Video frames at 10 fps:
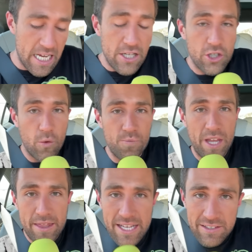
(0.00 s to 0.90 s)
So, uh,
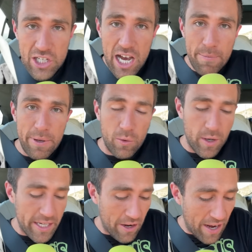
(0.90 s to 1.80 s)
this topic
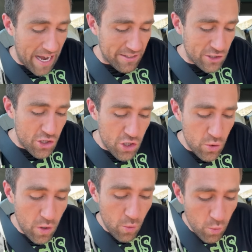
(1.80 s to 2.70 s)
right now has to
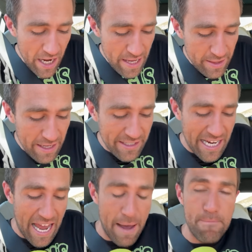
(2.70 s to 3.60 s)
do with a
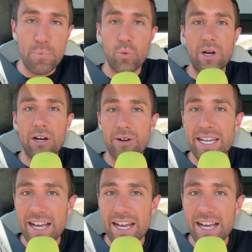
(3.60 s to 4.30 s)
temporary